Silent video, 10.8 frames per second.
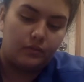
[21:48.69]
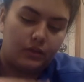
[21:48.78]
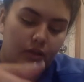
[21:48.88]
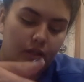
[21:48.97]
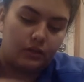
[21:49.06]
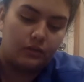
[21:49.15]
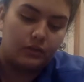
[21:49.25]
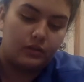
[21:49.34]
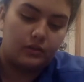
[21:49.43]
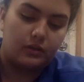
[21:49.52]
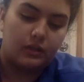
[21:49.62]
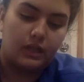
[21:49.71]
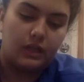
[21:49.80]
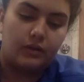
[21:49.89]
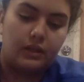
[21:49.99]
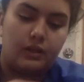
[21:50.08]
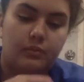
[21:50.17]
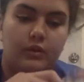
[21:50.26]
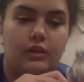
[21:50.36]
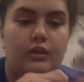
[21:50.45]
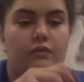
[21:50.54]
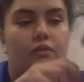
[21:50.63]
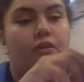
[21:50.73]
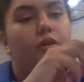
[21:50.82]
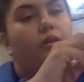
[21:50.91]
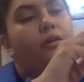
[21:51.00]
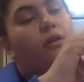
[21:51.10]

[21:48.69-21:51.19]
the needle into the cloudy. I'm going to invert.